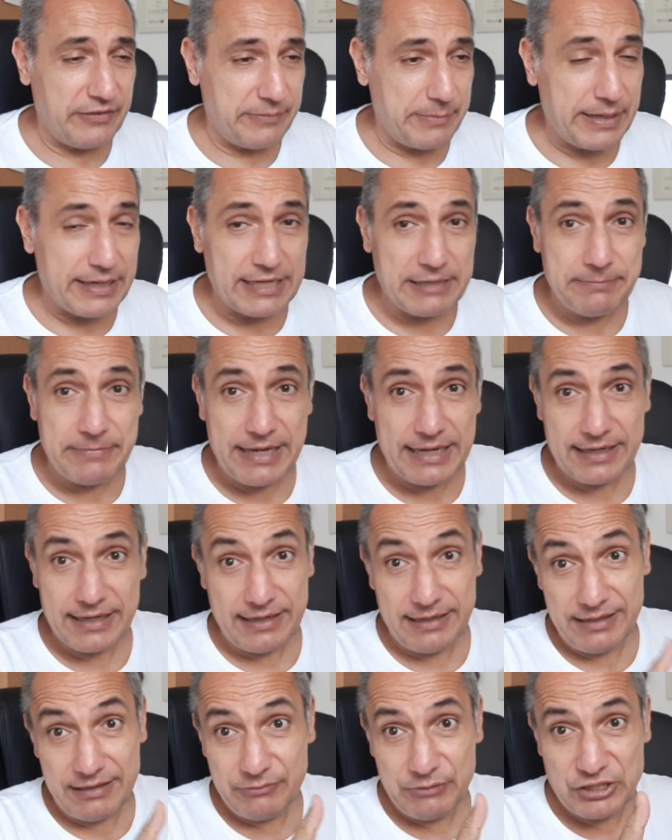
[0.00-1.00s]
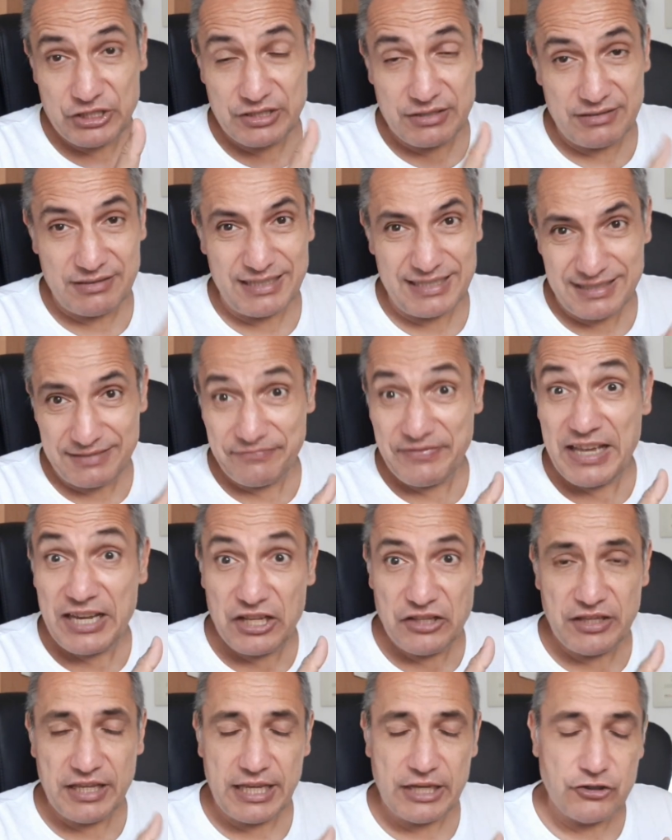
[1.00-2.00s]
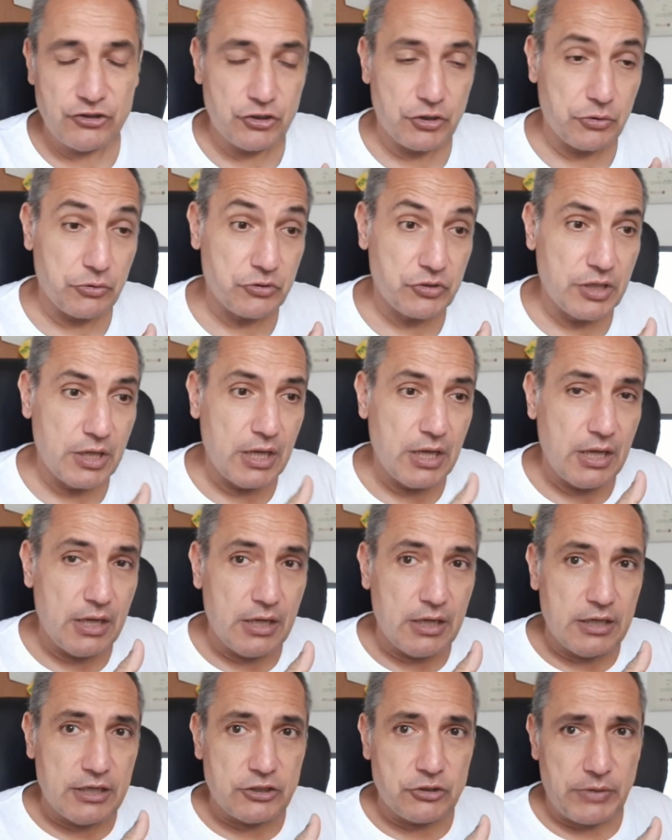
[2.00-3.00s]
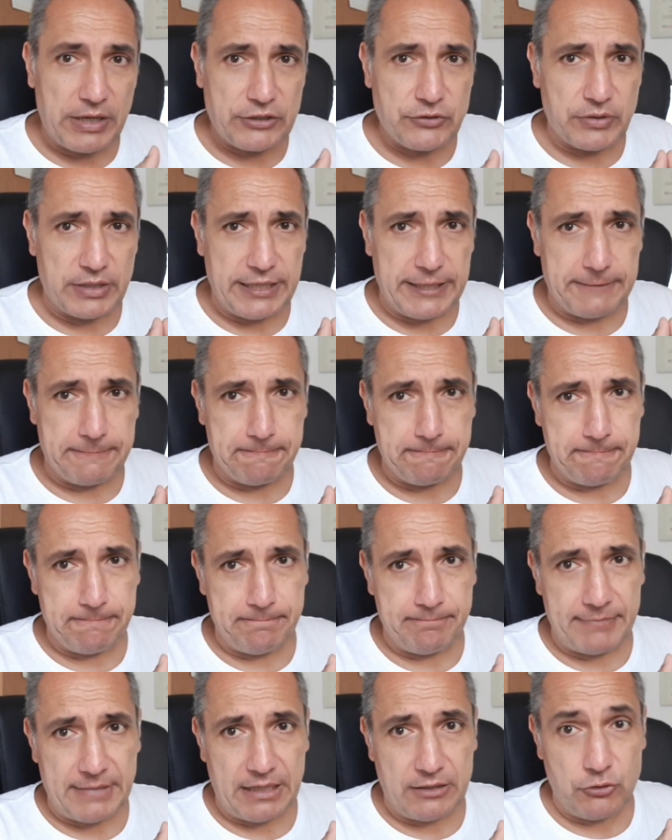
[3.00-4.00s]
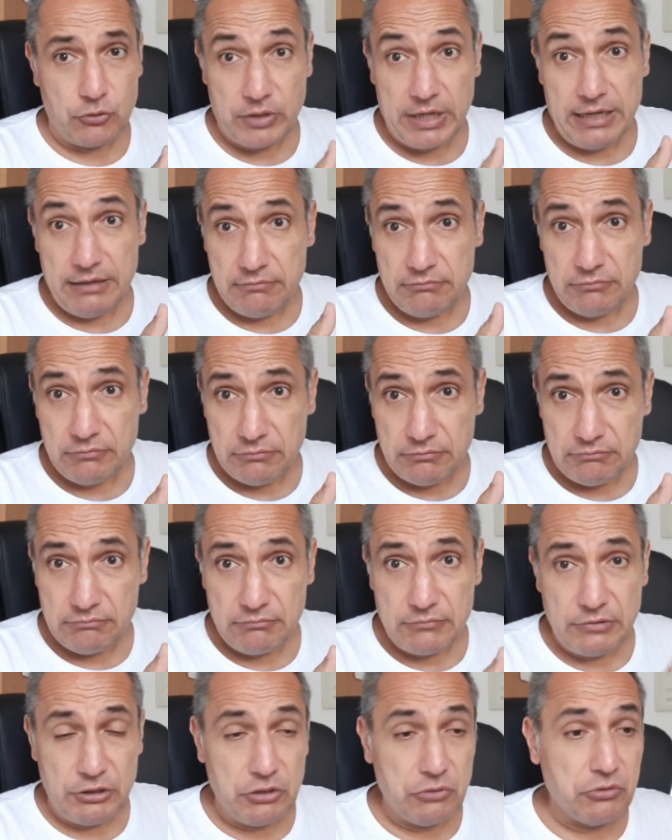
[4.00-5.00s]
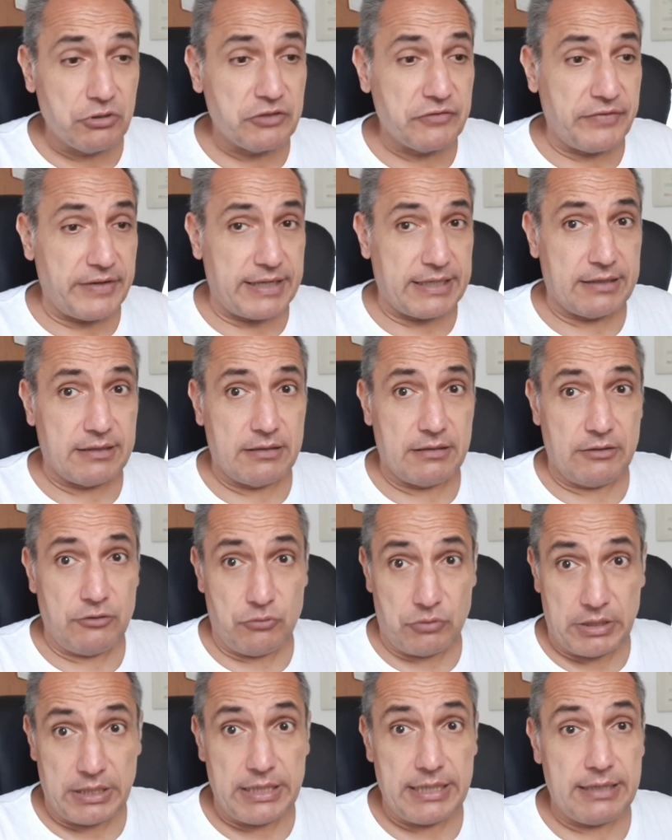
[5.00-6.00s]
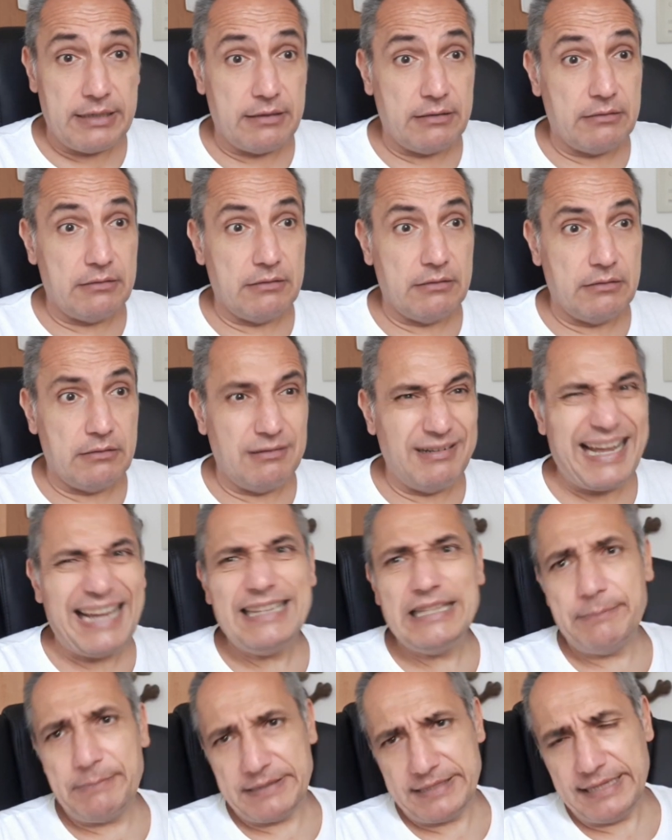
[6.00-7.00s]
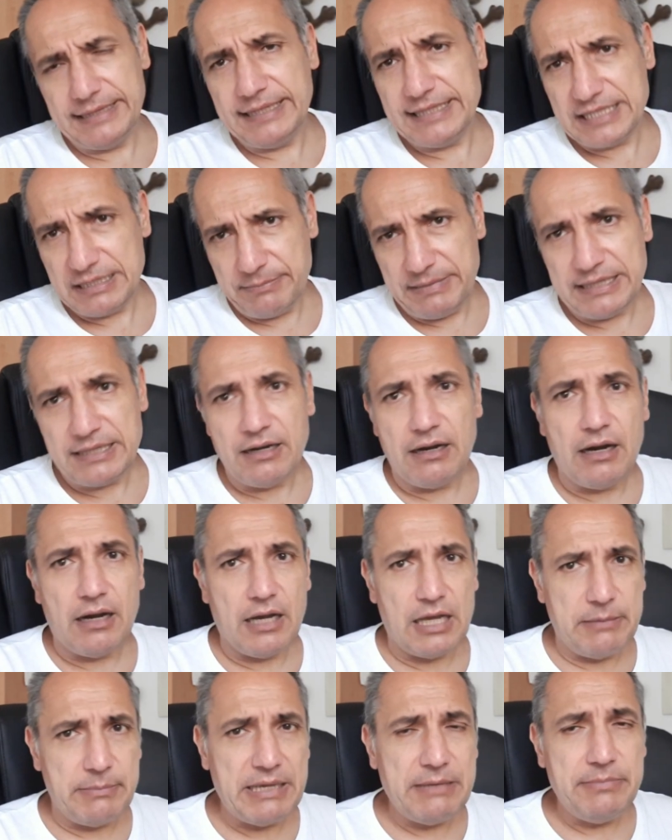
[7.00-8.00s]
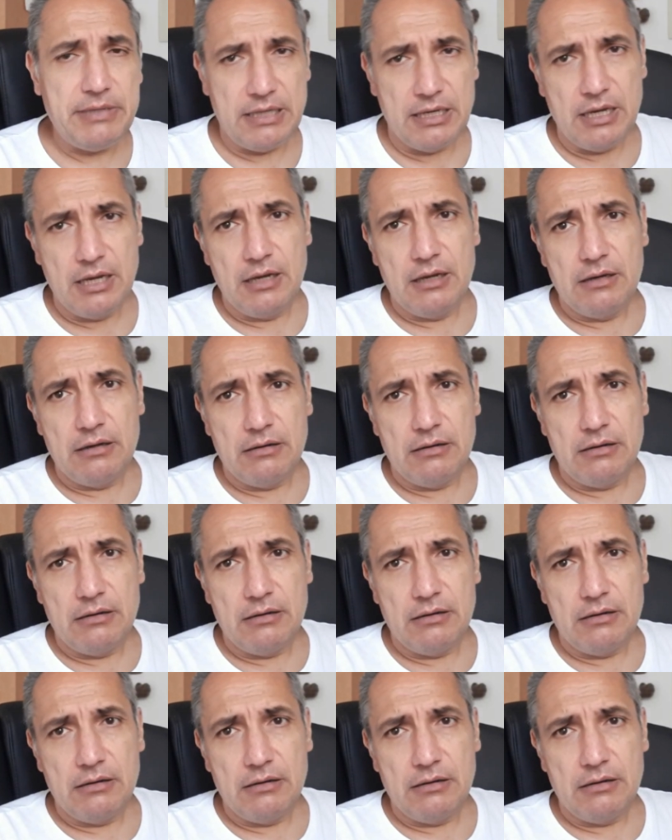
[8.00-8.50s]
money back, which is very dangerous. So actually, you can use that. You can. 90% is a bit high. Maybe